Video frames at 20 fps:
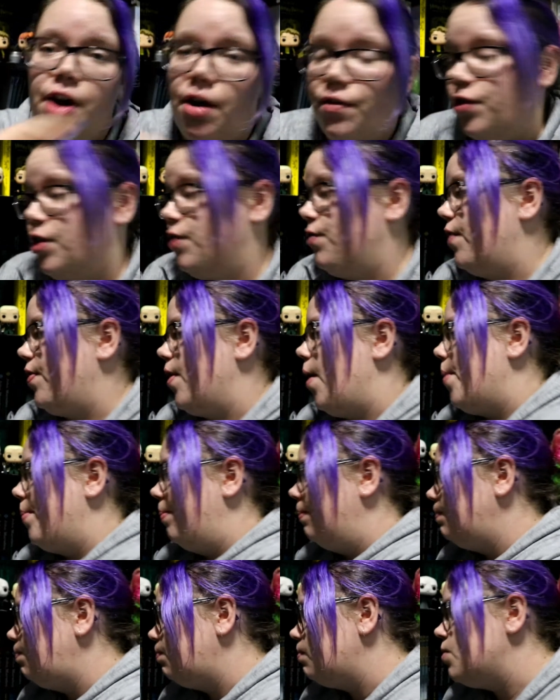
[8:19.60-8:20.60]
I've already read that
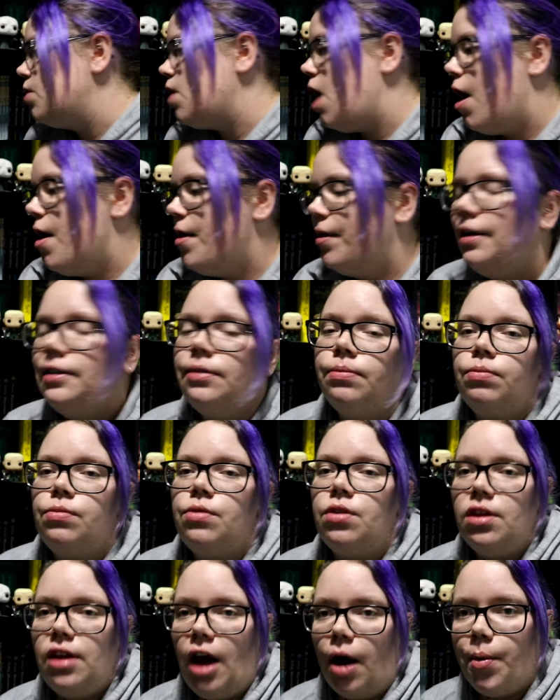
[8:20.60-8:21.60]
one.
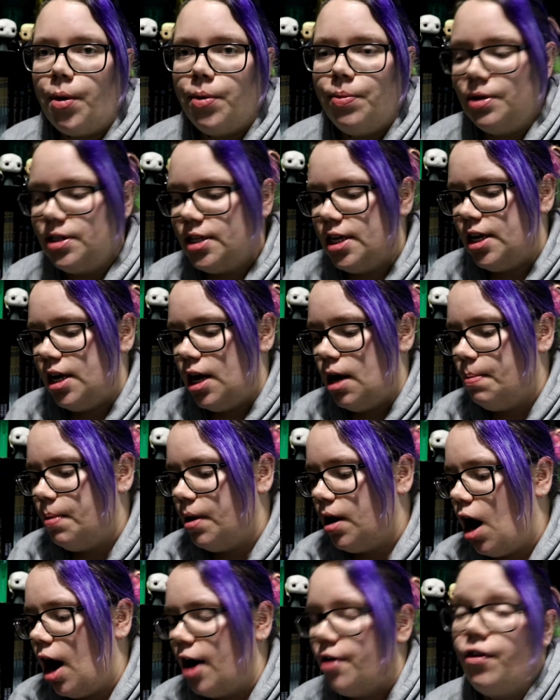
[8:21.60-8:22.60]
That one was in here,
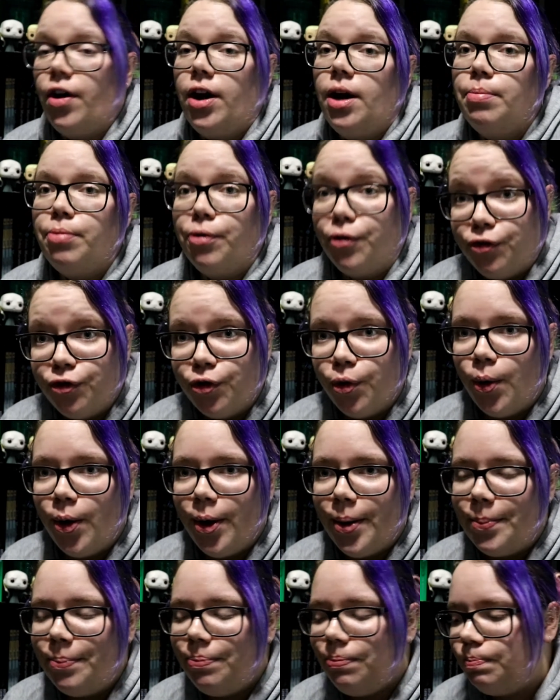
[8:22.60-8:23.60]
but I read it
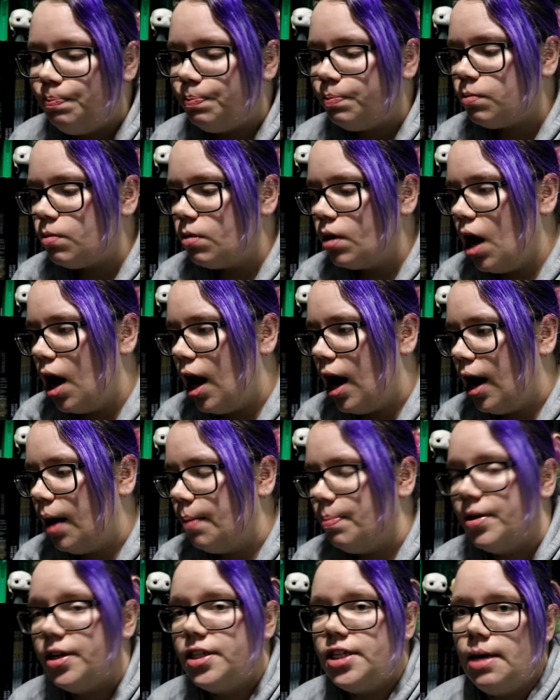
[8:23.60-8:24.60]
before
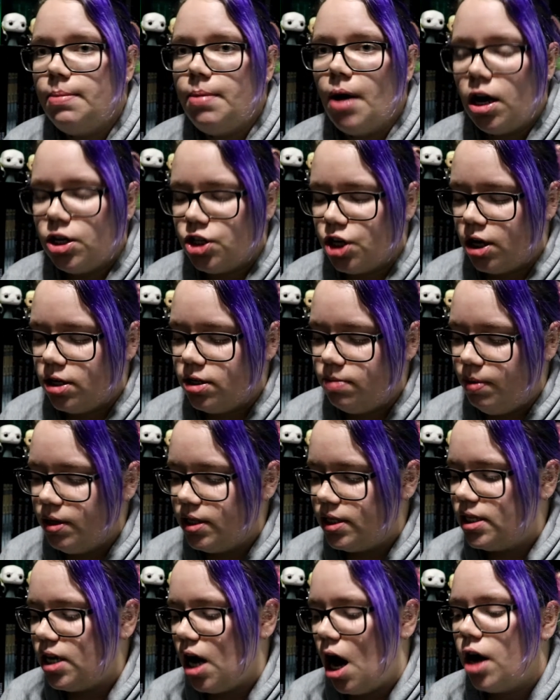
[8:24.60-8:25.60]
the TBR jar
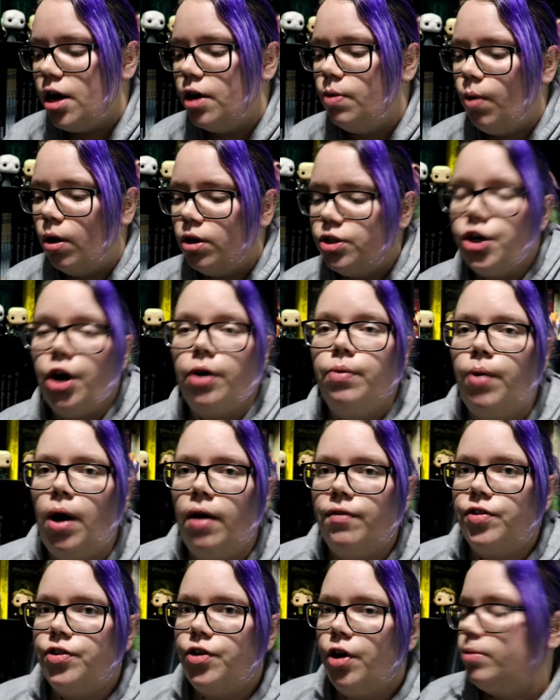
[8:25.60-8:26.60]
bit started,
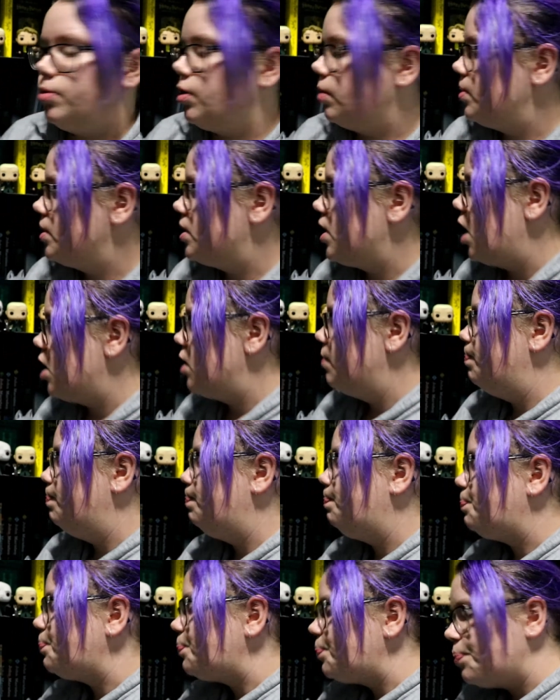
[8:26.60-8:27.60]
after Tome Topple started.
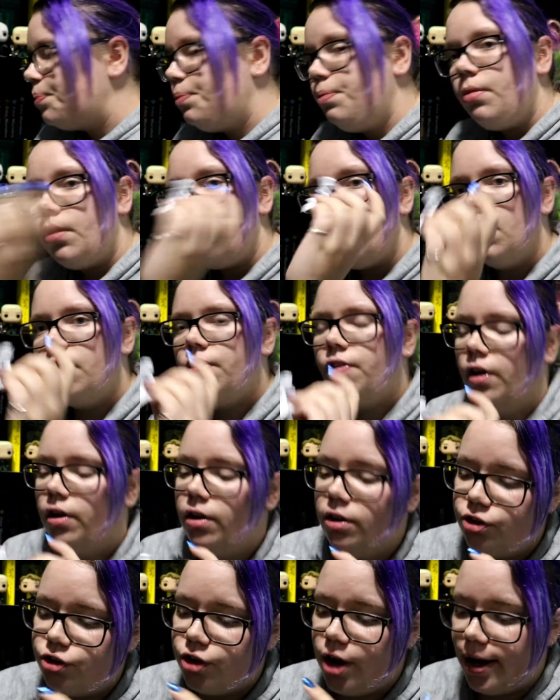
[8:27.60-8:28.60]
So
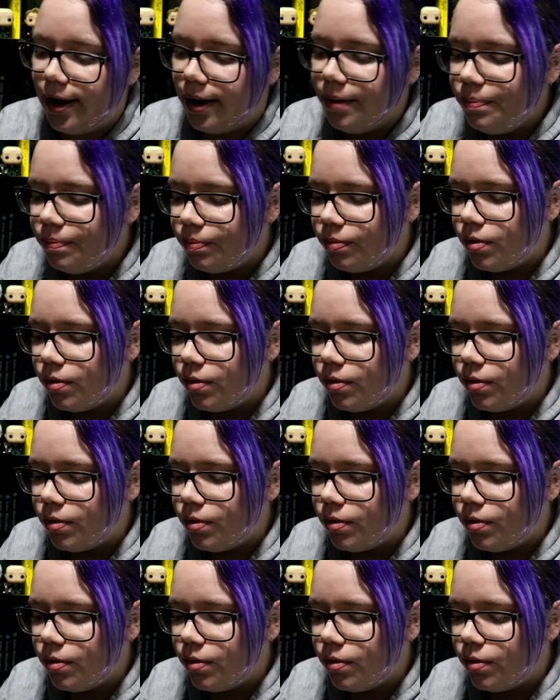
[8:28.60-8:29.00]
let's try again.